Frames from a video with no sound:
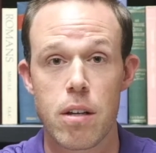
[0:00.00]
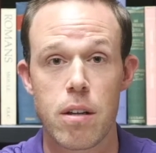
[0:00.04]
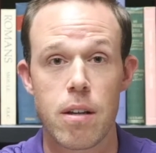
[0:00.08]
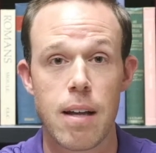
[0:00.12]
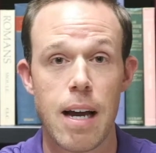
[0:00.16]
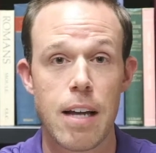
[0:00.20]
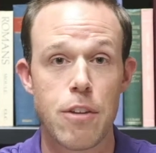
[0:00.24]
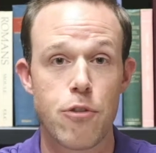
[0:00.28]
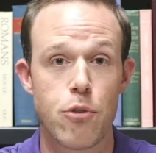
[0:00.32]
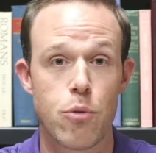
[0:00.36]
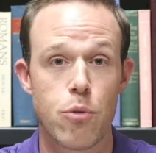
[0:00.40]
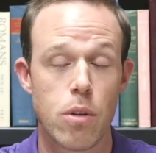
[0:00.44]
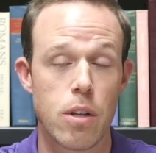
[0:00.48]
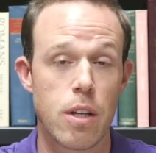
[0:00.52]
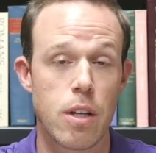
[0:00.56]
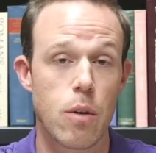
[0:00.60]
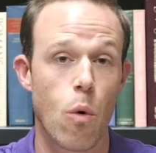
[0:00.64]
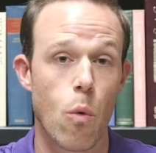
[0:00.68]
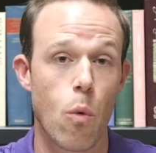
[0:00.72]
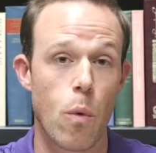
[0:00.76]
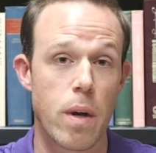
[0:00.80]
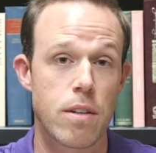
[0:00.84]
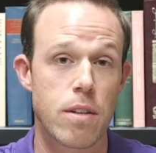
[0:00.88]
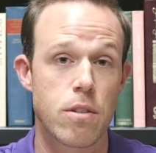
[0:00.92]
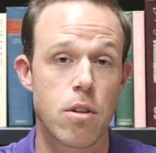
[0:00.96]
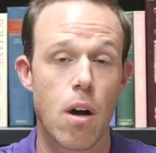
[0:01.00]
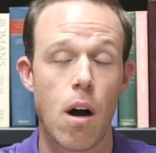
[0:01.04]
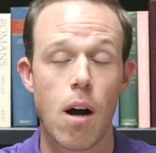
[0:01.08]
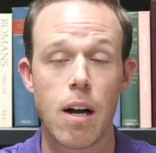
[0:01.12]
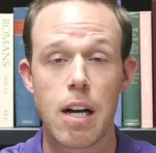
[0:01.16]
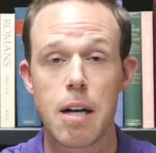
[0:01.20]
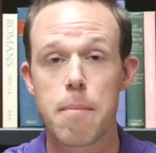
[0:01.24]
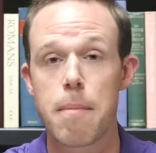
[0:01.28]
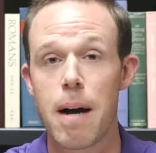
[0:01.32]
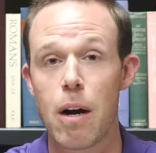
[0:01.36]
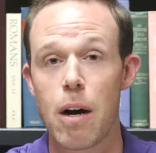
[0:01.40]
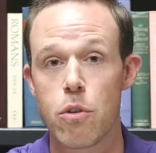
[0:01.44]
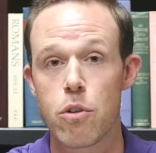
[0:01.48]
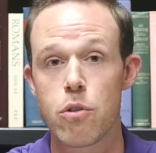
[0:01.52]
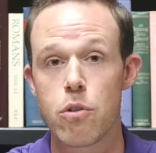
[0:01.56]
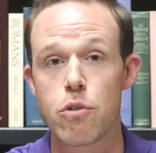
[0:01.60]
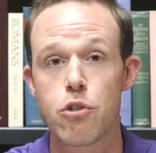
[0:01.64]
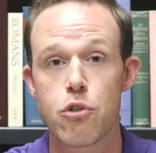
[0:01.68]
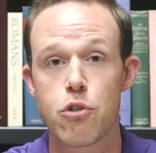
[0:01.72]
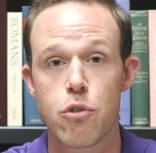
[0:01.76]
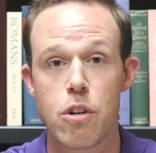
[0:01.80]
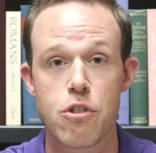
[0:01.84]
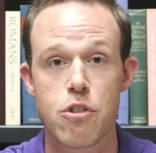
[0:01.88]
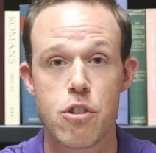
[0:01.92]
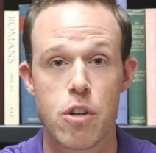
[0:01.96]
And that's really when we talk about
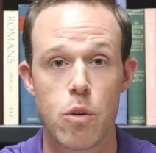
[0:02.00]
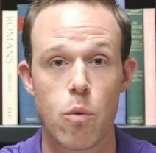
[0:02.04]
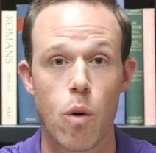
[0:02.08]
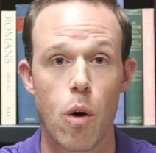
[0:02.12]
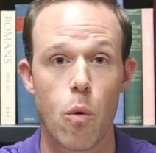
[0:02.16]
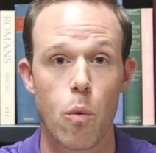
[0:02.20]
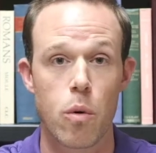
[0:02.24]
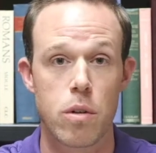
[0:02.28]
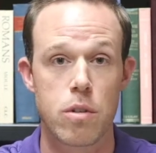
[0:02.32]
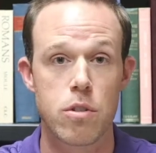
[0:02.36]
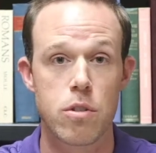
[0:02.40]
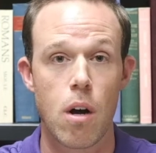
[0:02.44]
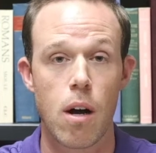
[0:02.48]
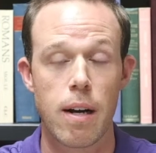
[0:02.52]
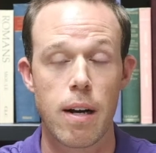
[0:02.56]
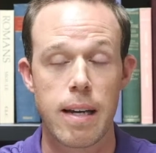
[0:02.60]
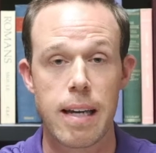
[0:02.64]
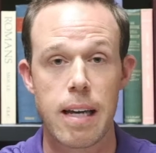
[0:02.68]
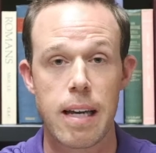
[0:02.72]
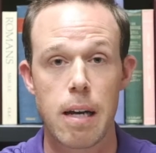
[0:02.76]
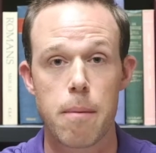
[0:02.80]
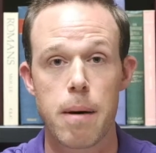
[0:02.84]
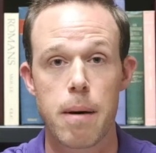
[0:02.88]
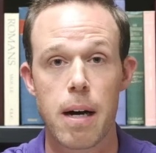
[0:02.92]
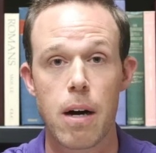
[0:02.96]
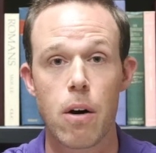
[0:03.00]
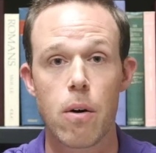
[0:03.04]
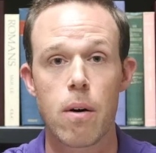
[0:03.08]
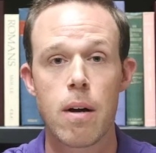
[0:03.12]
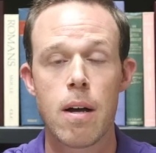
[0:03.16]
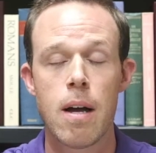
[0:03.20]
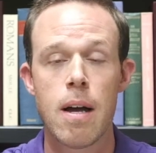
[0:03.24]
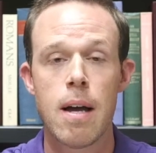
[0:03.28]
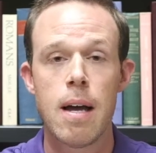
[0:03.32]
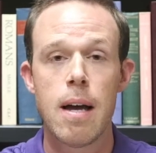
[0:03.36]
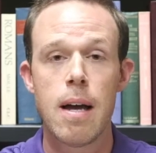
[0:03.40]
nutrition, what we're talking about.